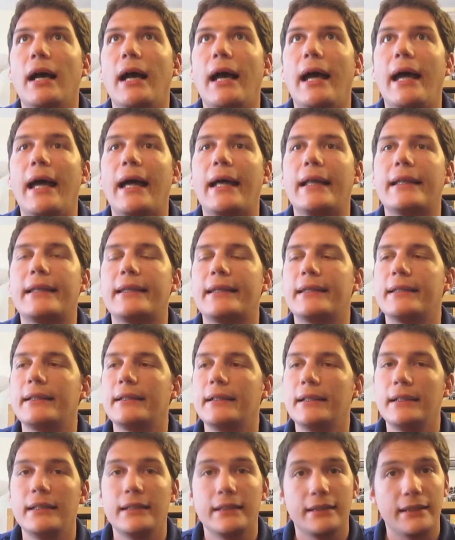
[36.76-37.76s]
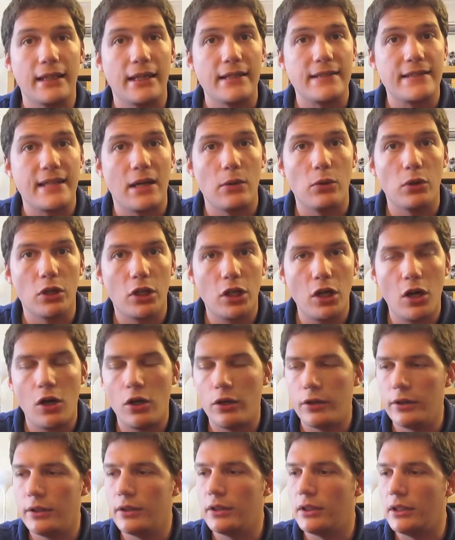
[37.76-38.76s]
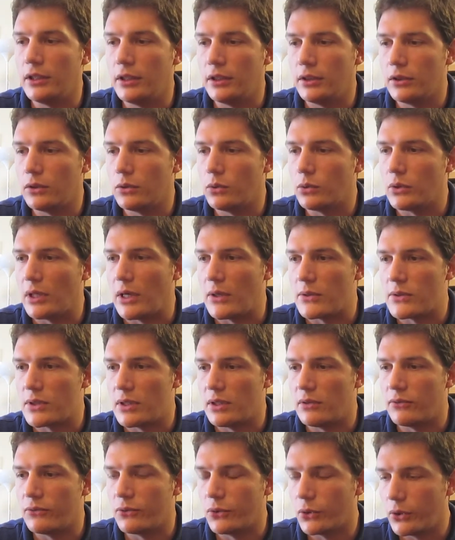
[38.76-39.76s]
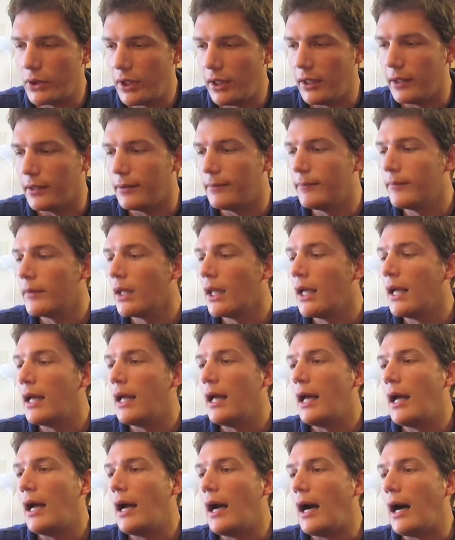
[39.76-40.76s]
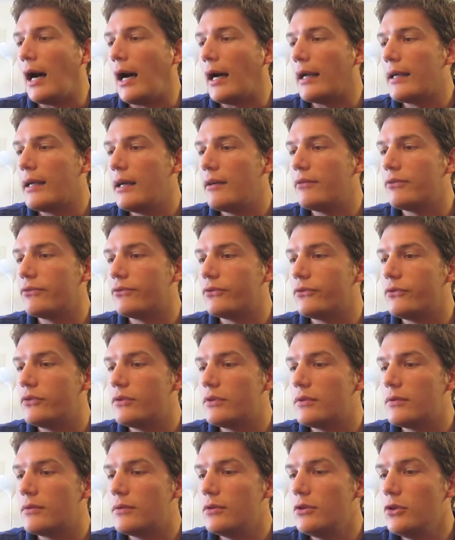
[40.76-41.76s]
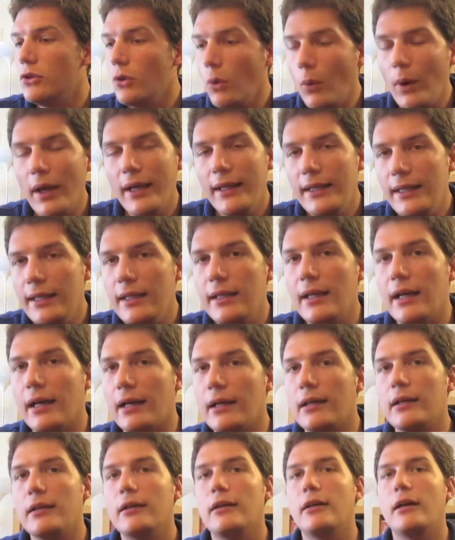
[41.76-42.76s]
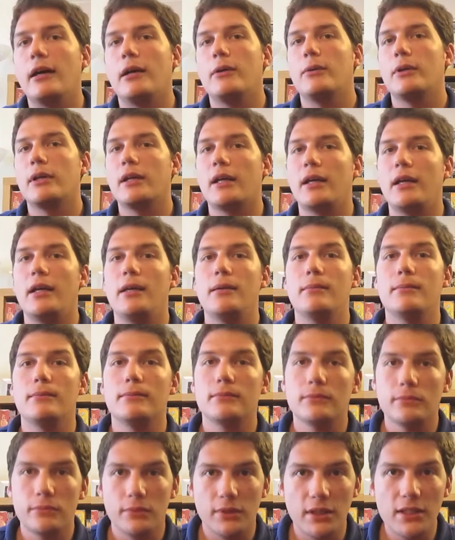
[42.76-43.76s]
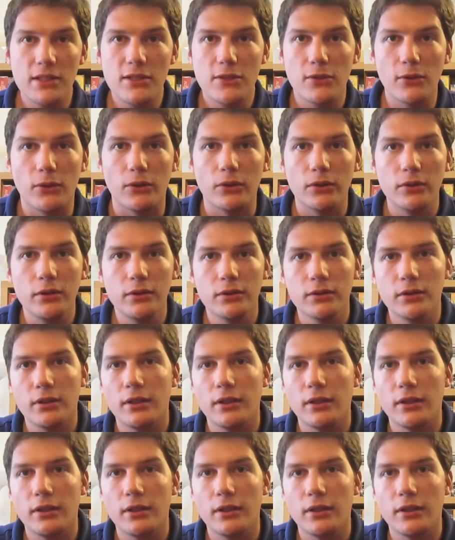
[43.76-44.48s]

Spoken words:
at Dice Tower Con in 2014. I have no idea how a game this good,